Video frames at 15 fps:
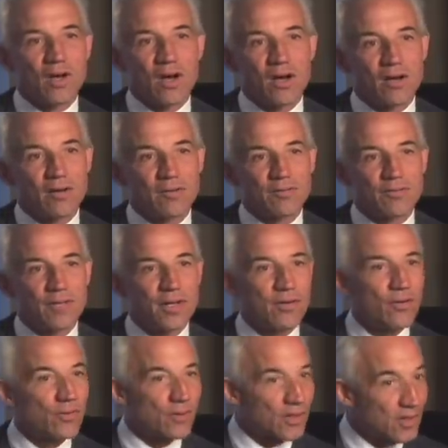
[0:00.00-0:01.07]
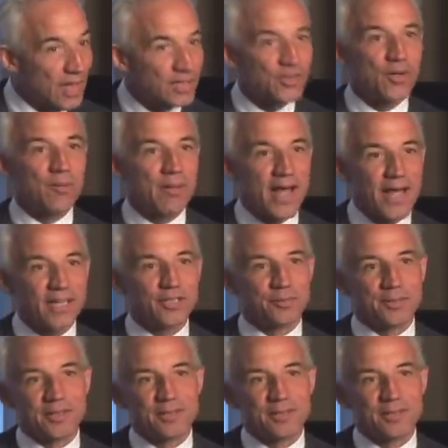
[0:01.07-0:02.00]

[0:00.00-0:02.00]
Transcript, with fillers: of their own cholesterol management.